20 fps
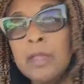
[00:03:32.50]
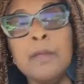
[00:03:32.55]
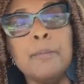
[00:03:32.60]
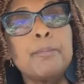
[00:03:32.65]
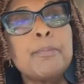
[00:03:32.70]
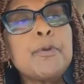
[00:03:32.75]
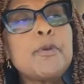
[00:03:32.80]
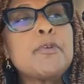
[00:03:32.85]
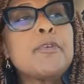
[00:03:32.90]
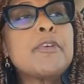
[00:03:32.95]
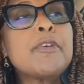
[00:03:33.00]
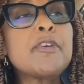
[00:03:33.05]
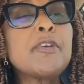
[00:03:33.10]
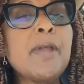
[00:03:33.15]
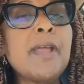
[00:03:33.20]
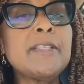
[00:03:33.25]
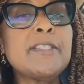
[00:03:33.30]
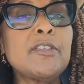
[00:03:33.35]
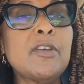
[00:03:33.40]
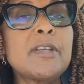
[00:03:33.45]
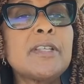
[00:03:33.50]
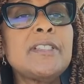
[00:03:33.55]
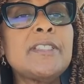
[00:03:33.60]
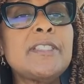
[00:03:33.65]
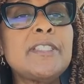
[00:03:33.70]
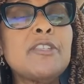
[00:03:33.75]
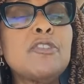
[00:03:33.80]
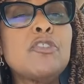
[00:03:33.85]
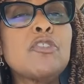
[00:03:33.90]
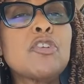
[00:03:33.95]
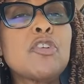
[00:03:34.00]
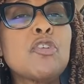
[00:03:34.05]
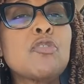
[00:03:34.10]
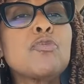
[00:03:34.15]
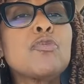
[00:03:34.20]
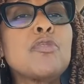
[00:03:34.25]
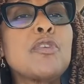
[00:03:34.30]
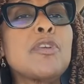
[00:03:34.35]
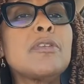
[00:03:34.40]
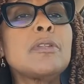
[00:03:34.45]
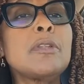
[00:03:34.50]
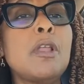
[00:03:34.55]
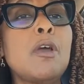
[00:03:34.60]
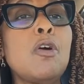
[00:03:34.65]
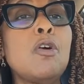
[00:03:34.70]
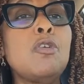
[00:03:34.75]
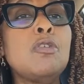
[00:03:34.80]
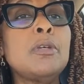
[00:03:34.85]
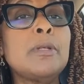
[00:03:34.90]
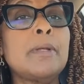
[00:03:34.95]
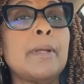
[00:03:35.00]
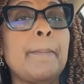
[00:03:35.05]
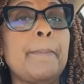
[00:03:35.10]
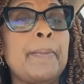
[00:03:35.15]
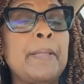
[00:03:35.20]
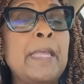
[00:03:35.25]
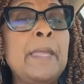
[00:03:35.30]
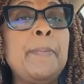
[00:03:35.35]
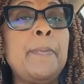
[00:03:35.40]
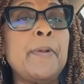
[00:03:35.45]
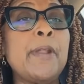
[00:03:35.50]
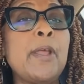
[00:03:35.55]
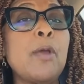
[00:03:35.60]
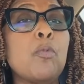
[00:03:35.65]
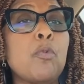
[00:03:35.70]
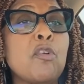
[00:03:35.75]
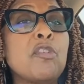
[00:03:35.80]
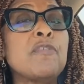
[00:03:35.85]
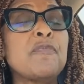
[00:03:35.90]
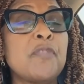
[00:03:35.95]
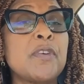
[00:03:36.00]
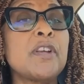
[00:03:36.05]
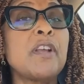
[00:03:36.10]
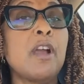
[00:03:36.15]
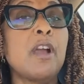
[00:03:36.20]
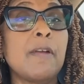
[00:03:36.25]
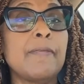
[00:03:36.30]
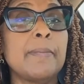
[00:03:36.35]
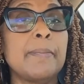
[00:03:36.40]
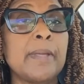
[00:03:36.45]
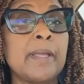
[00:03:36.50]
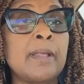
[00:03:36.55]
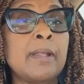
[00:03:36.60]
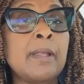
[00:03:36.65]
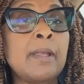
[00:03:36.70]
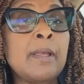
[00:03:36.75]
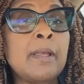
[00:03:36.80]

Bureaucrats are considered career-long people that work for government.